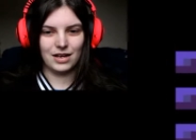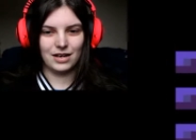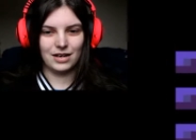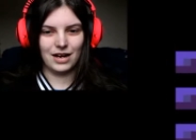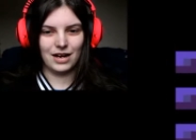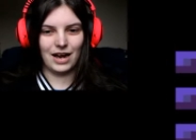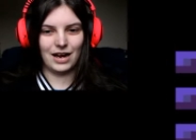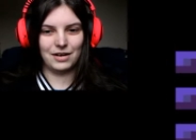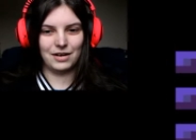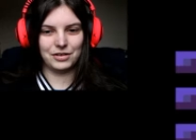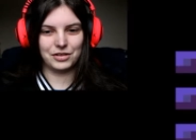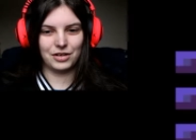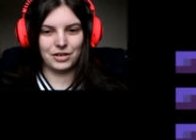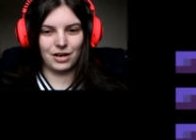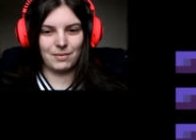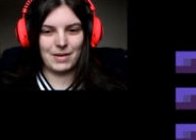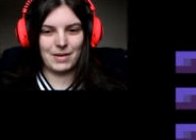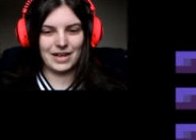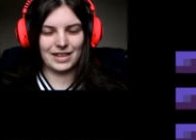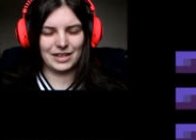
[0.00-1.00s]
Now I just
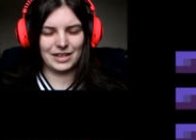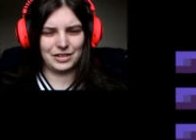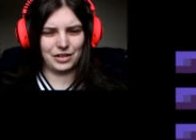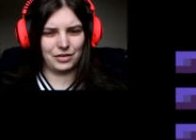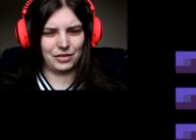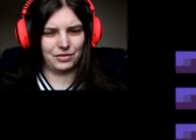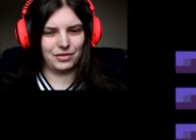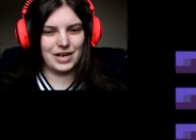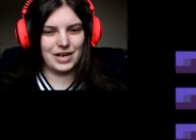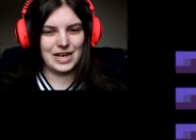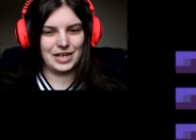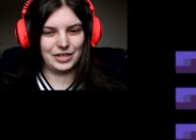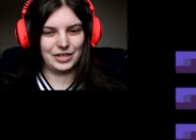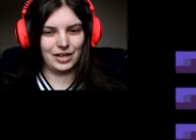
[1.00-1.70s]
gotta make this a three